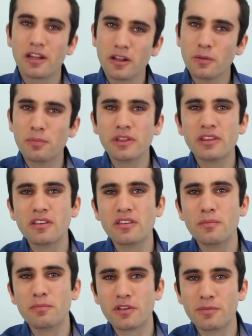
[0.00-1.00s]
Now to put this
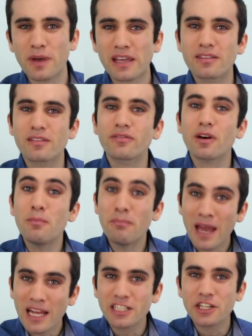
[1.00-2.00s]
in perspective,
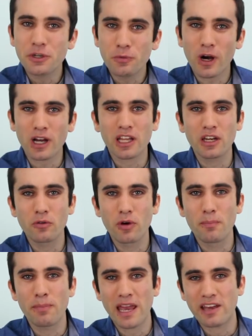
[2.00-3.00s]
imagine you walk into
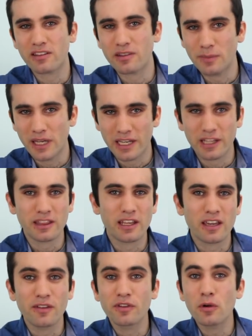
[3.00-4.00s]
a bank demanding
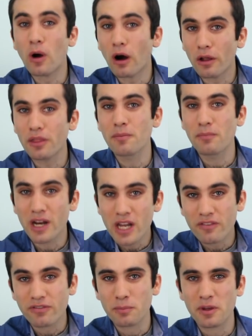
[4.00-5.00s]
they give you all the
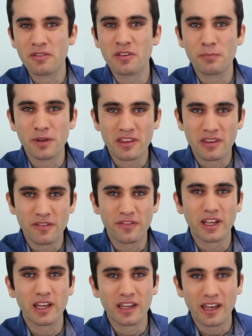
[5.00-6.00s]
money from a
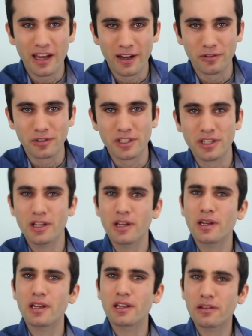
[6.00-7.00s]
specific account.
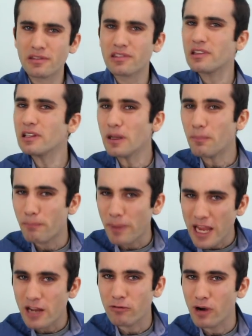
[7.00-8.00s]
You're still a
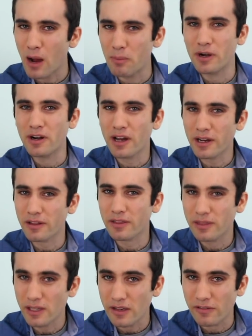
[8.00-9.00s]
bank robber, not a
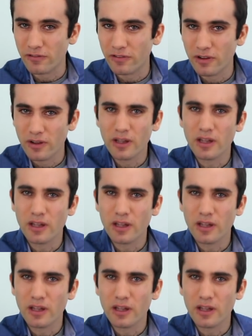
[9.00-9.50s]
thief.